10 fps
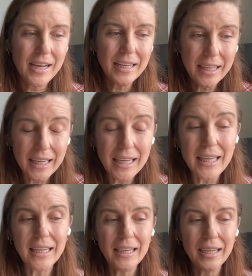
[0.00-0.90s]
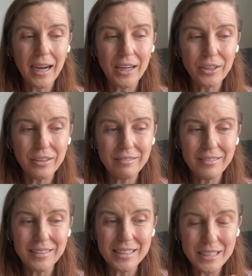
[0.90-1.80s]
key
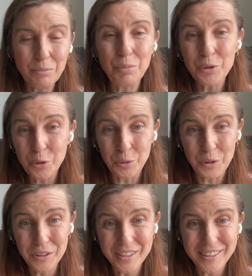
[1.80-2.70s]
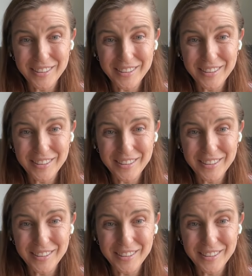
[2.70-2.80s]
simple tools,